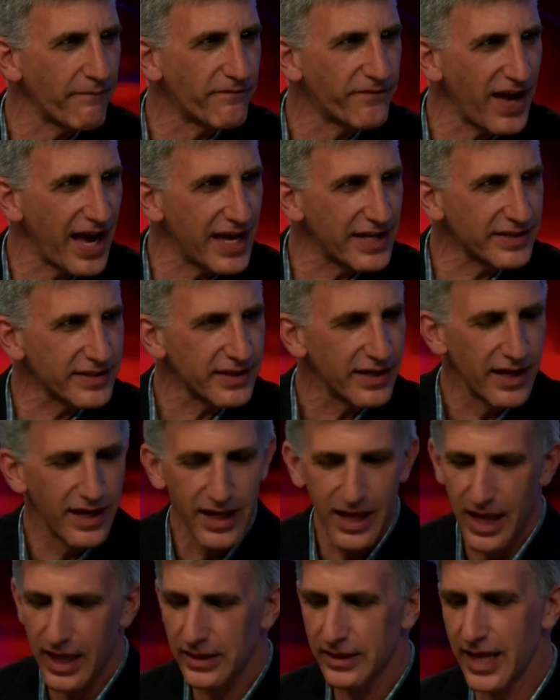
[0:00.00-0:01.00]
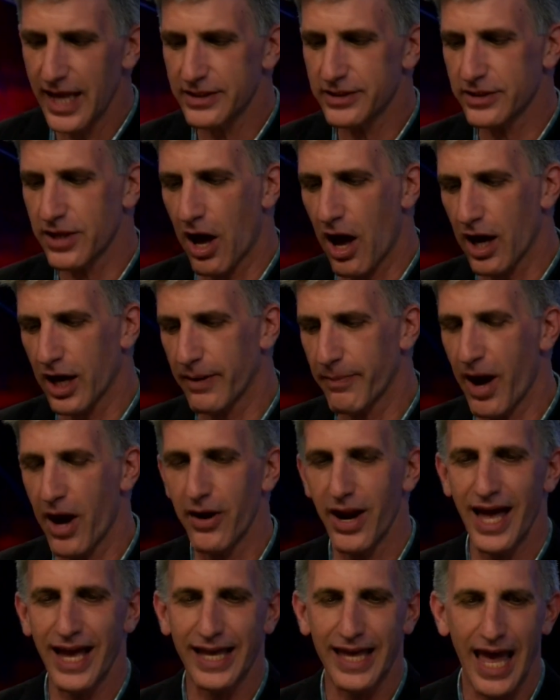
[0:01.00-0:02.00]
Fez, let's talk about
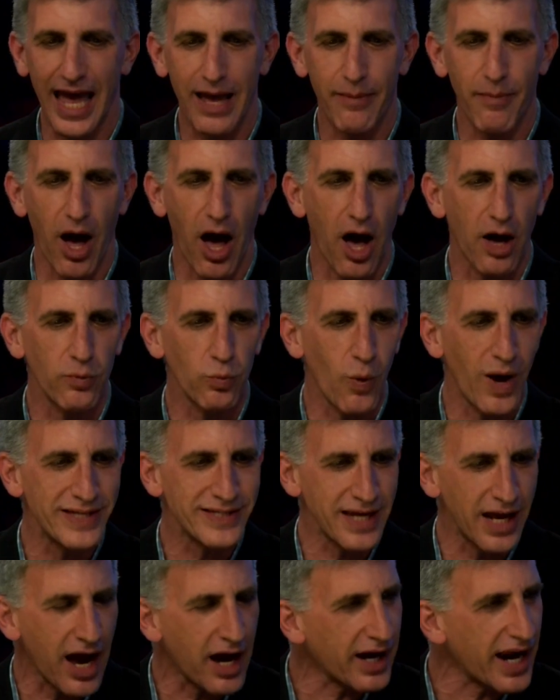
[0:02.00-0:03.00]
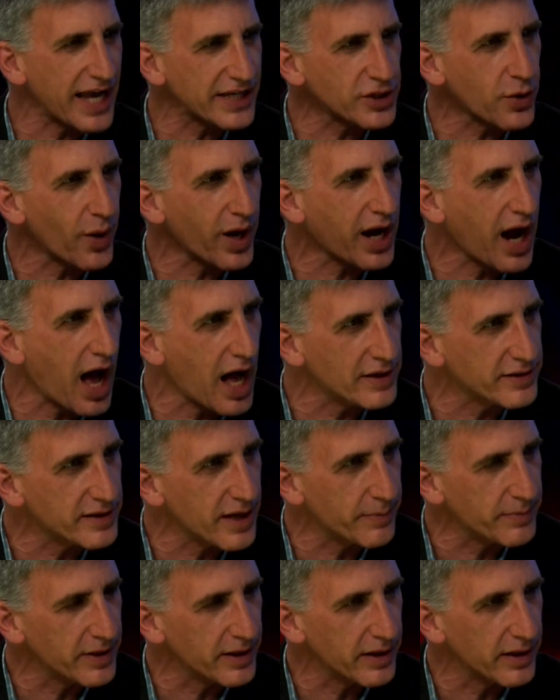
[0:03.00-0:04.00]
a game on Wednesday. And I'm going to ask you a
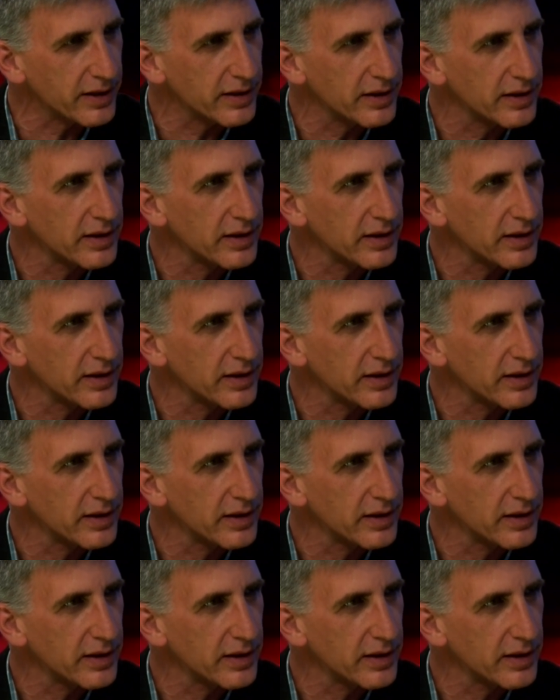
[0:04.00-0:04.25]
concept here.